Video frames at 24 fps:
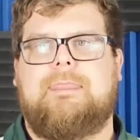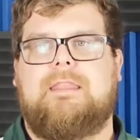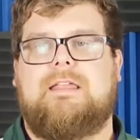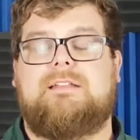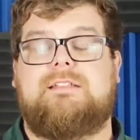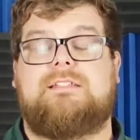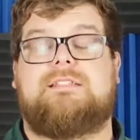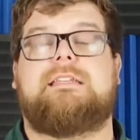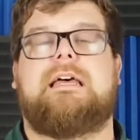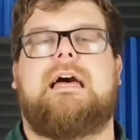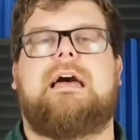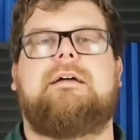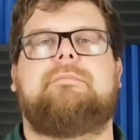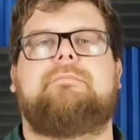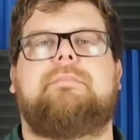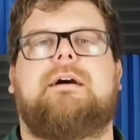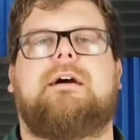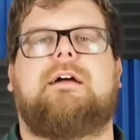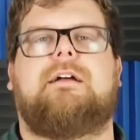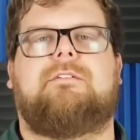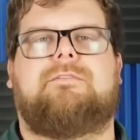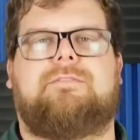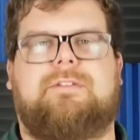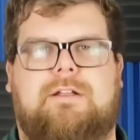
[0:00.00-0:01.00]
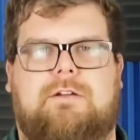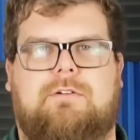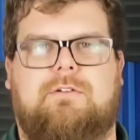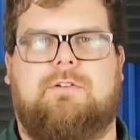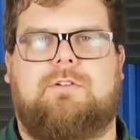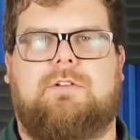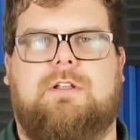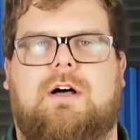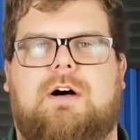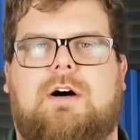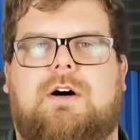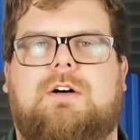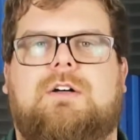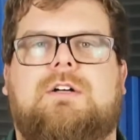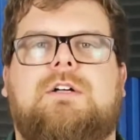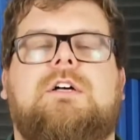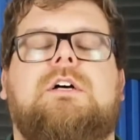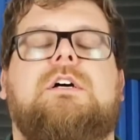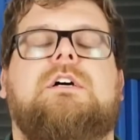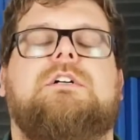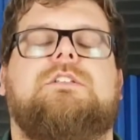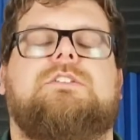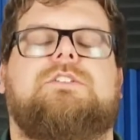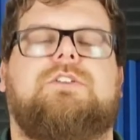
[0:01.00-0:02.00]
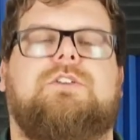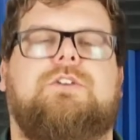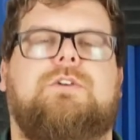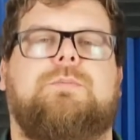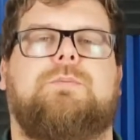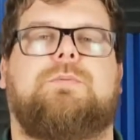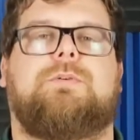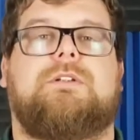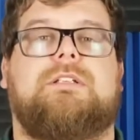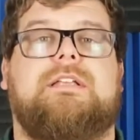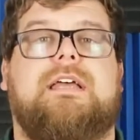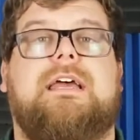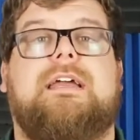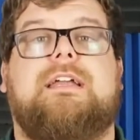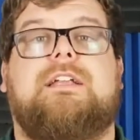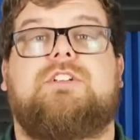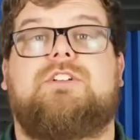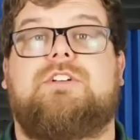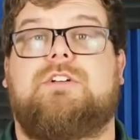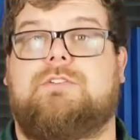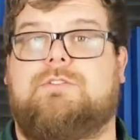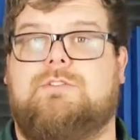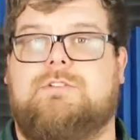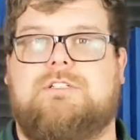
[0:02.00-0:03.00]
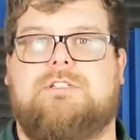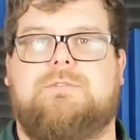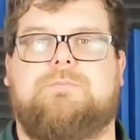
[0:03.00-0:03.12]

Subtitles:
designed by our federal law to protect children's